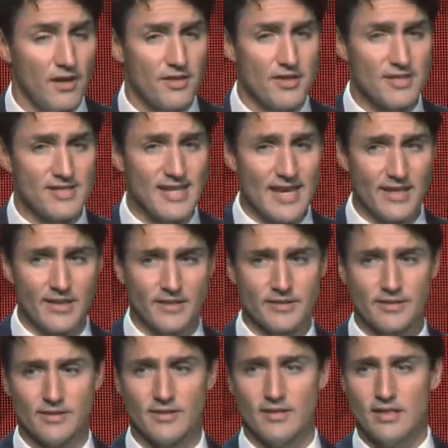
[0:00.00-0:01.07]
The second
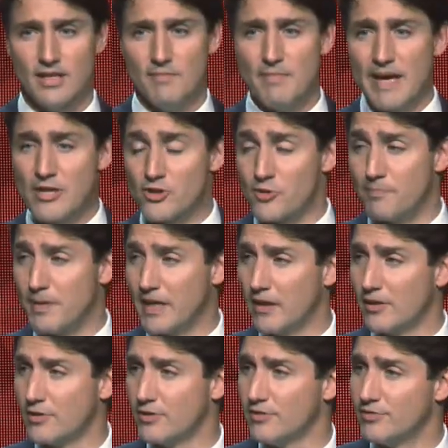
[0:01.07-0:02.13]
major
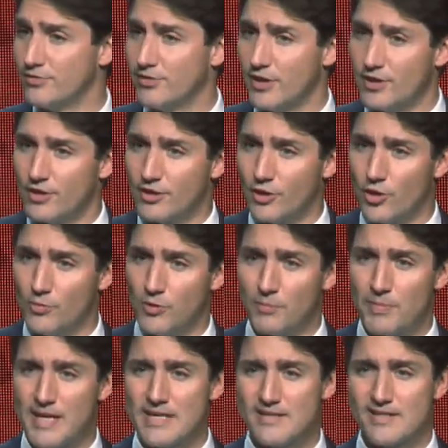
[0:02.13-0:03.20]
pillar of global
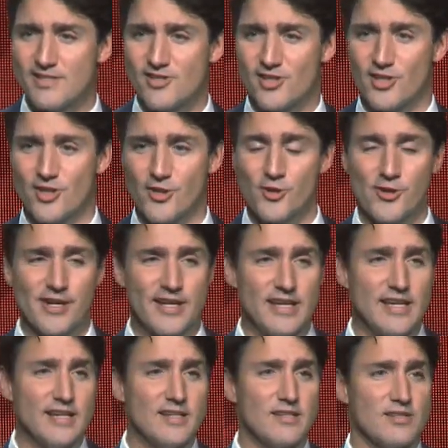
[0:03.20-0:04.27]
peace and security
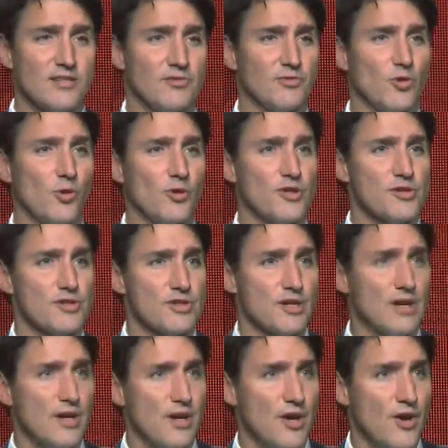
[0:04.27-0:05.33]
is, of course,
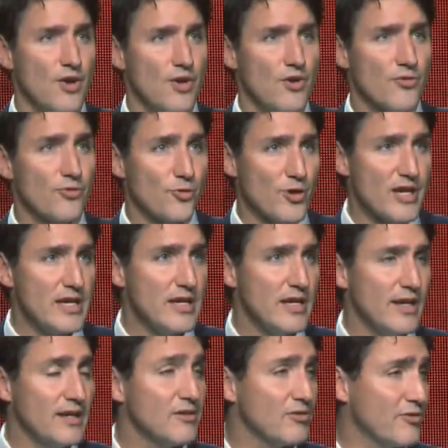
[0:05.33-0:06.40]

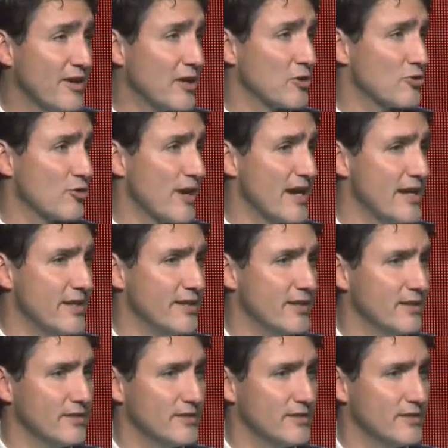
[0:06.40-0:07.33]
free and fair trade.